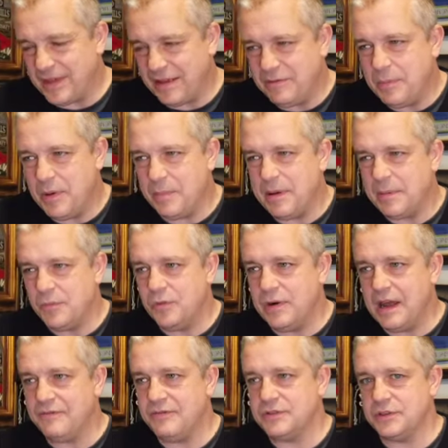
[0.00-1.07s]
put a bit more
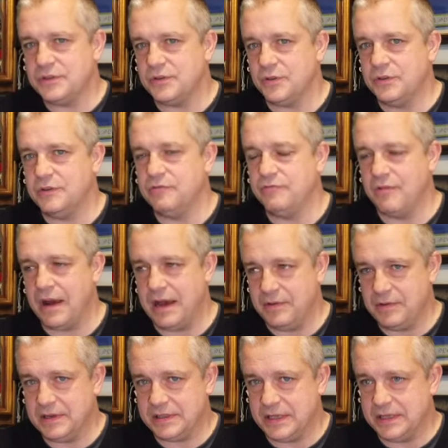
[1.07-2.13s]
emphasis on their rye
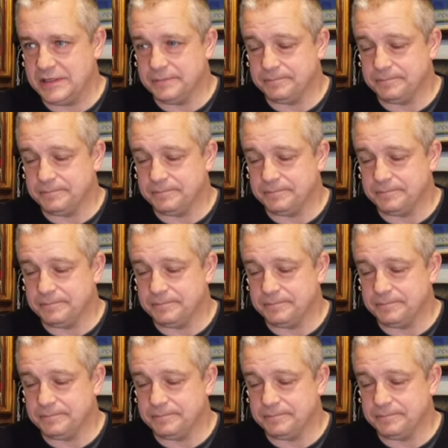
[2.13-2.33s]
whiskies